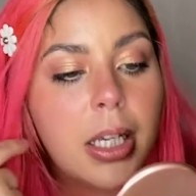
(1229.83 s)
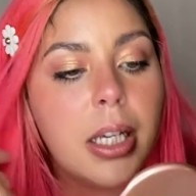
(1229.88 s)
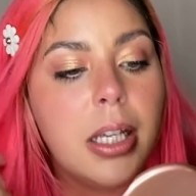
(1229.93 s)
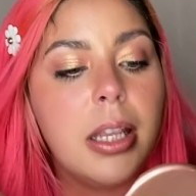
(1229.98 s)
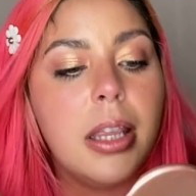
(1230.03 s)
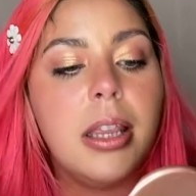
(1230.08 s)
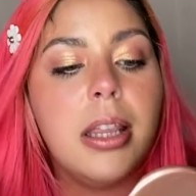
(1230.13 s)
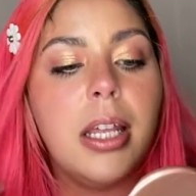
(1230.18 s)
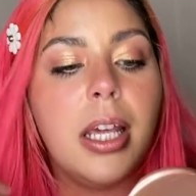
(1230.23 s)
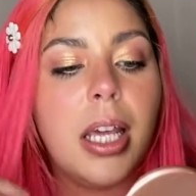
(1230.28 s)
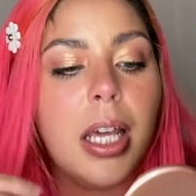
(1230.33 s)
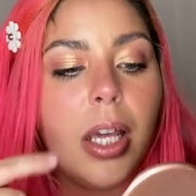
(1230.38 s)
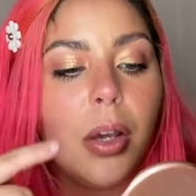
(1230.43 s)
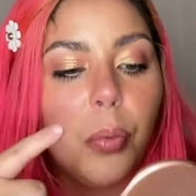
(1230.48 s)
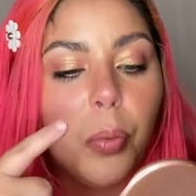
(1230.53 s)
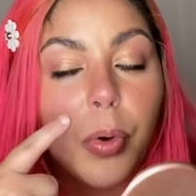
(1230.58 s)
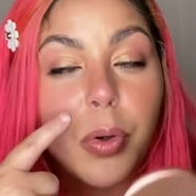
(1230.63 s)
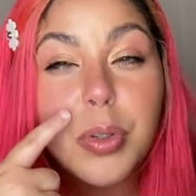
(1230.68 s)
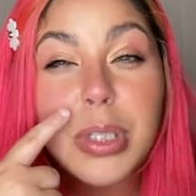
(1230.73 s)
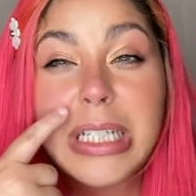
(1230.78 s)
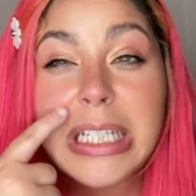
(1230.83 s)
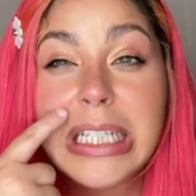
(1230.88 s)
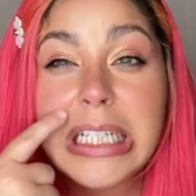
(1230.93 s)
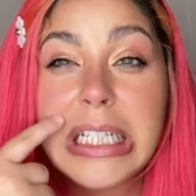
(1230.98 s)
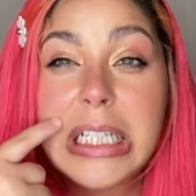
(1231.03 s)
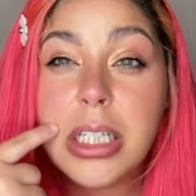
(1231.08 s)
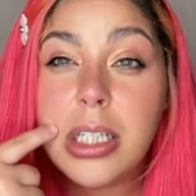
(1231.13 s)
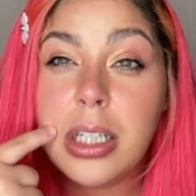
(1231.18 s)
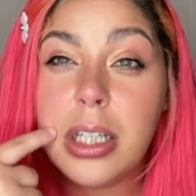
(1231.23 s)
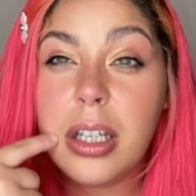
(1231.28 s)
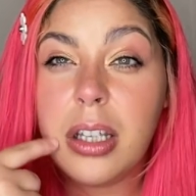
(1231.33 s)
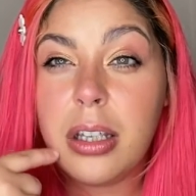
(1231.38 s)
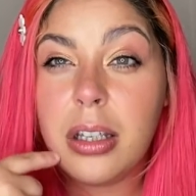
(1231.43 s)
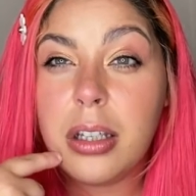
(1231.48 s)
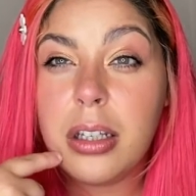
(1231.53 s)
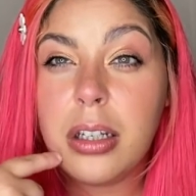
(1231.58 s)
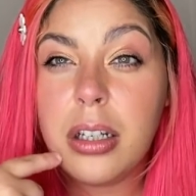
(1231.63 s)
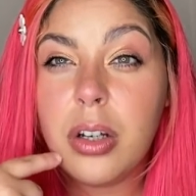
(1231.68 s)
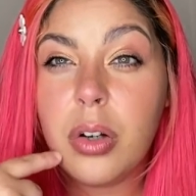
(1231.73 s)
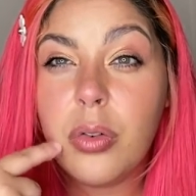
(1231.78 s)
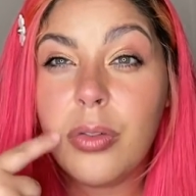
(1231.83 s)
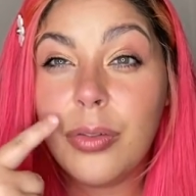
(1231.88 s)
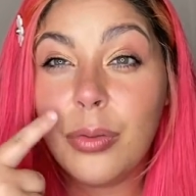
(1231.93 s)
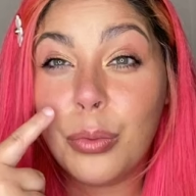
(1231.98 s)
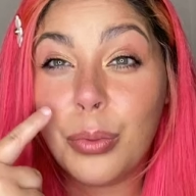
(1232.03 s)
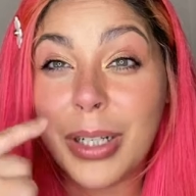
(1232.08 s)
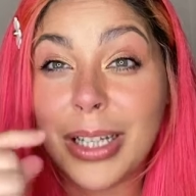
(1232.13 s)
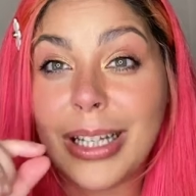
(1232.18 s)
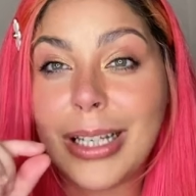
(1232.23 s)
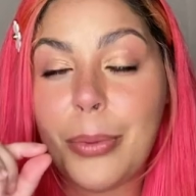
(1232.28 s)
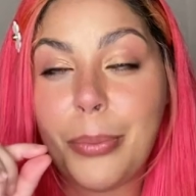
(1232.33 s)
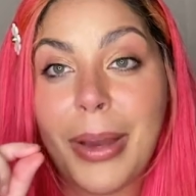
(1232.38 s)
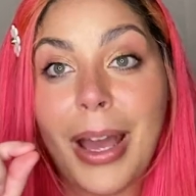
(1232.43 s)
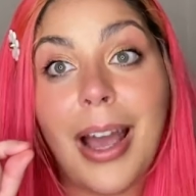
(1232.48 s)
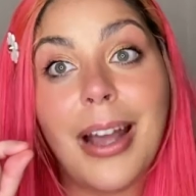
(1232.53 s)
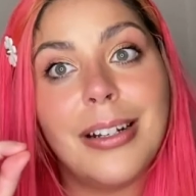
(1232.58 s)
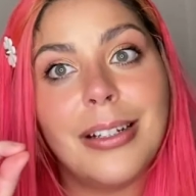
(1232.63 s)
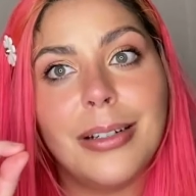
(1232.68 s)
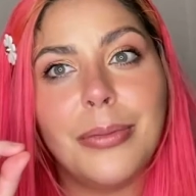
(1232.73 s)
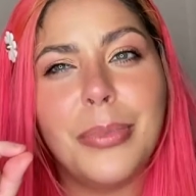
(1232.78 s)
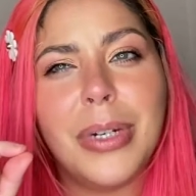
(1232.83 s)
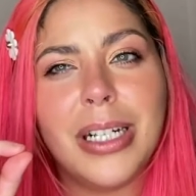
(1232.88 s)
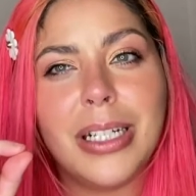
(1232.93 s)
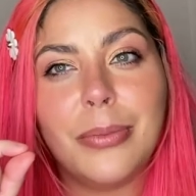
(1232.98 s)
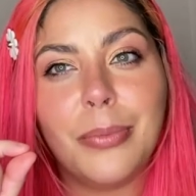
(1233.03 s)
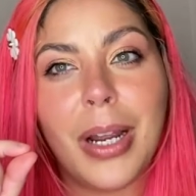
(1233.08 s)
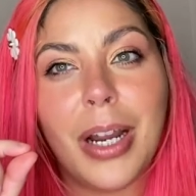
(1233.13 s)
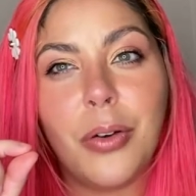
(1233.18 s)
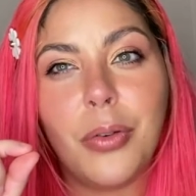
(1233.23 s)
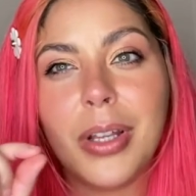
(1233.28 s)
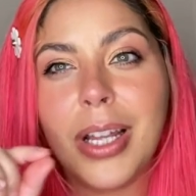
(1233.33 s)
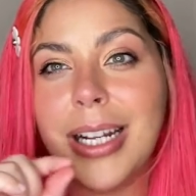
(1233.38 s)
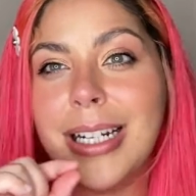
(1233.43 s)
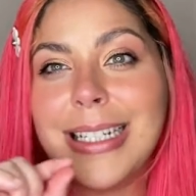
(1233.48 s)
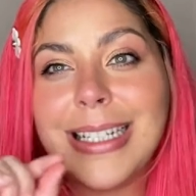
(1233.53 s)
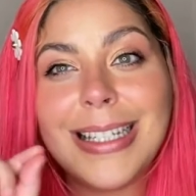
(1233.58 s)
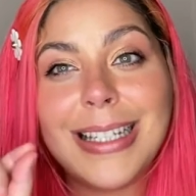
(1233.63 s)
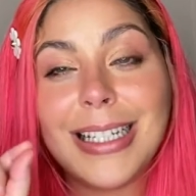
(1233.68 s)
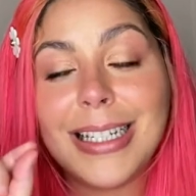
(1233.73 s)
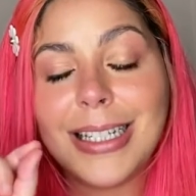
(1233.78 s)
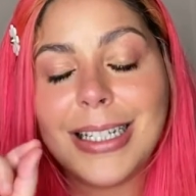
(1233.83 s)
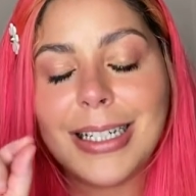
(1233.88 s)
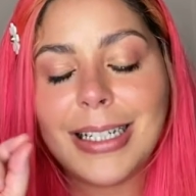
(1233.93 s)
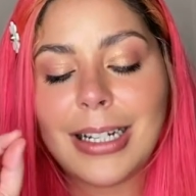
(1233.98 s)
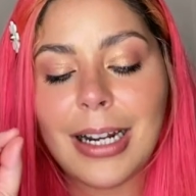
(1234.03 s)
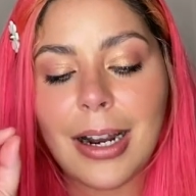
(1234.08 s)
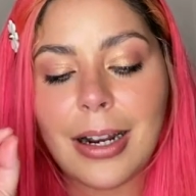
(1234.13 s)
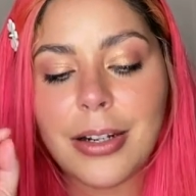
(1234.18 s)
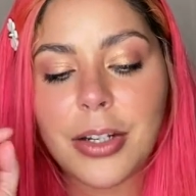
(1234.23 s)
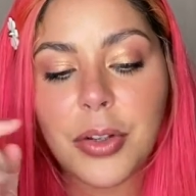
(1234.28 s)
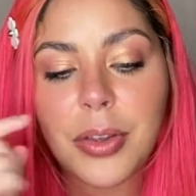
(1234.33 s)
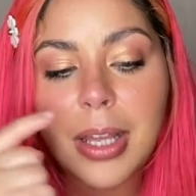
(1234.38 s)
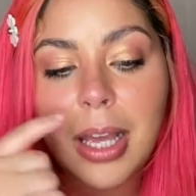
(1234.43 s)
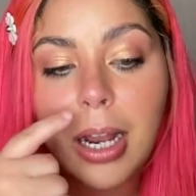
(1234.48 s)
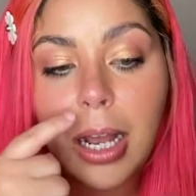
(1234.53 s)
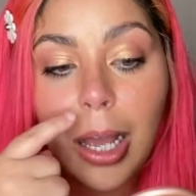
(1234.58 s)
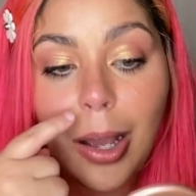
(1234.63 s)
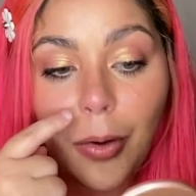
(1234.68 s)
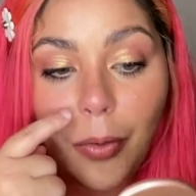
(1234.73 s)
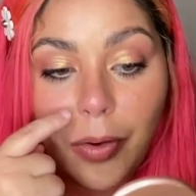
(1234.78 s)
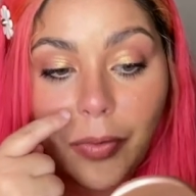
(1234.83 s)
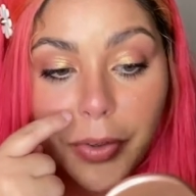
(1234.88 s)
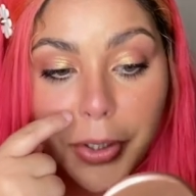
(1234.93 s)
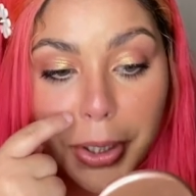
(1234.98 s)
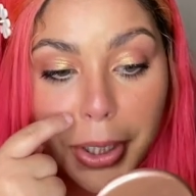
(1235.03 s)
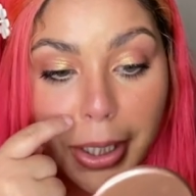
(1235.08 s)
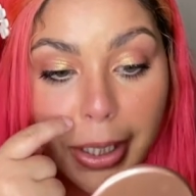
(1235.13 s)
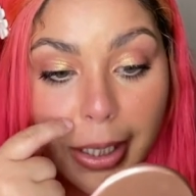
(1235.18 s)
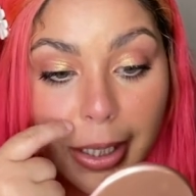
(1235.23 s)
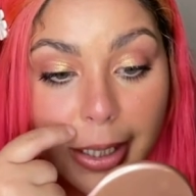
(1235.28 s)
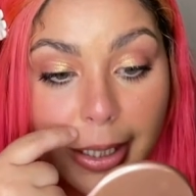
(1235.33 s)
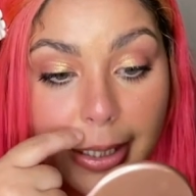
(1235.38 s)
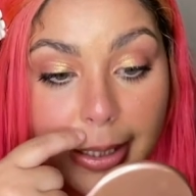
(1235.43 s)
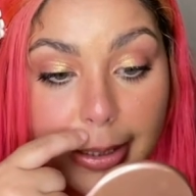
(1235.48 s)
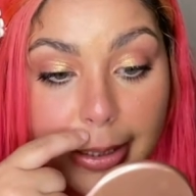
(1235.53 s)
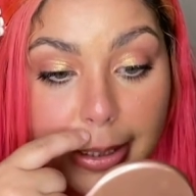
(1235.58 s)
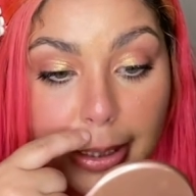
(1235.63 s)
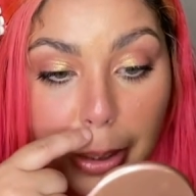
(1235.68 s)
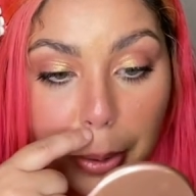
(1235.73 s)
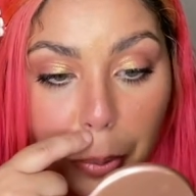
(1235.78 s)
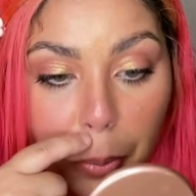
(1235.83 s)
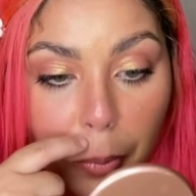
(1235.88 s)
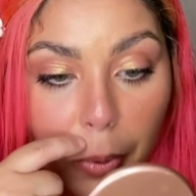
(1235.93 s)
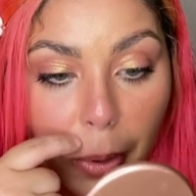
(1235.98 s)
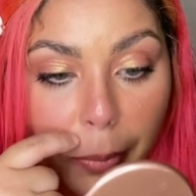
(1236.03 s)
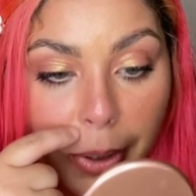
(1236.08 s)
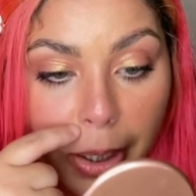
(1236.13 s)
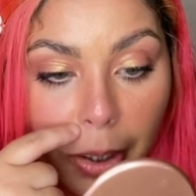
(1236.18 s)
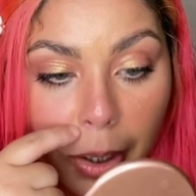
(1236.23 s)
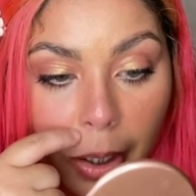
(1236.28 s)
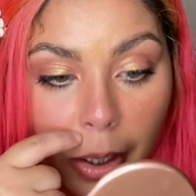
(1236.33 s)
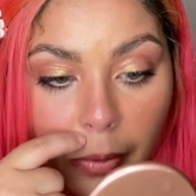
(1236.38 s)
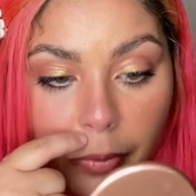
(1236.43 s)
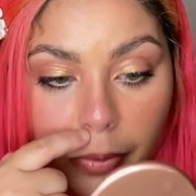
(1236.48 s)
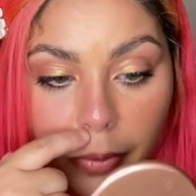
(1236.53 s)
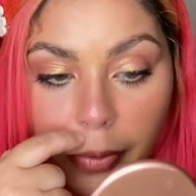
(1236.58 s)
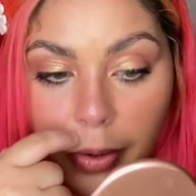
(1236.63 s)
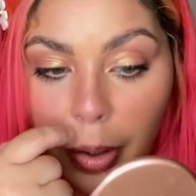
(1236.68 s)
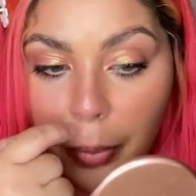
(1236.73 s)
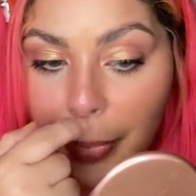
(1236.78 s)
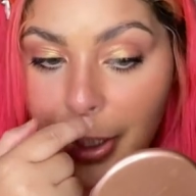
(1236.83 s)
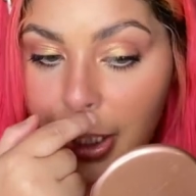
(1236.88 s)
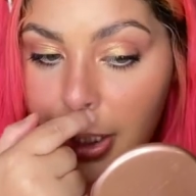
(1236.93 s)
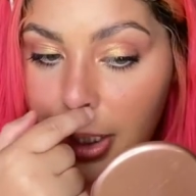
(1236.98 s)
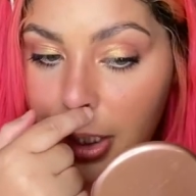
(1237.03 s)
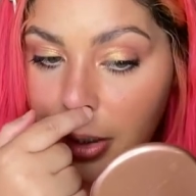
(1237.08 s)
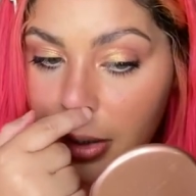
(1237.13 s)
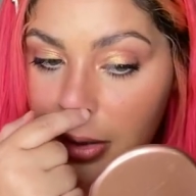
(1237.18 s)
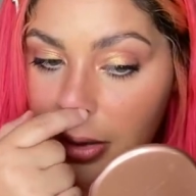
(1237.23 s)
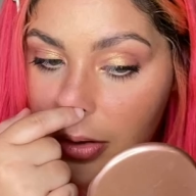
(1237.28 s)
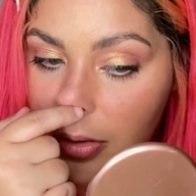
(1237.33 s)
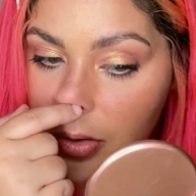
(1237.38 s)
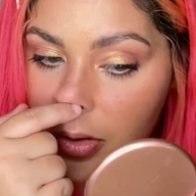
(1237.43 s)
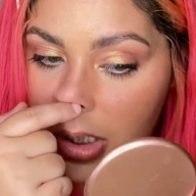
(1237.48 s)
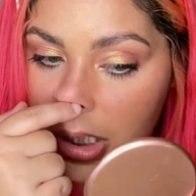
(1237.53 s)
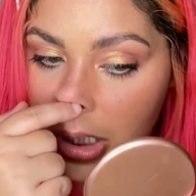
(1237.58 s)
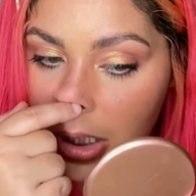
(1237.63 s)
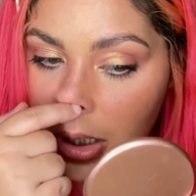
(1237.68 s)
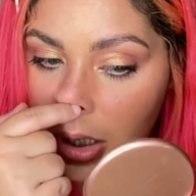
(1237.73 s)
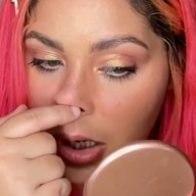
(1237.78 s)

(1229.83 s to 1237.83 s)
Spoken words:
they will sink in really bad to my smile lines. This did not do that. However, it is rubbing off around my nose.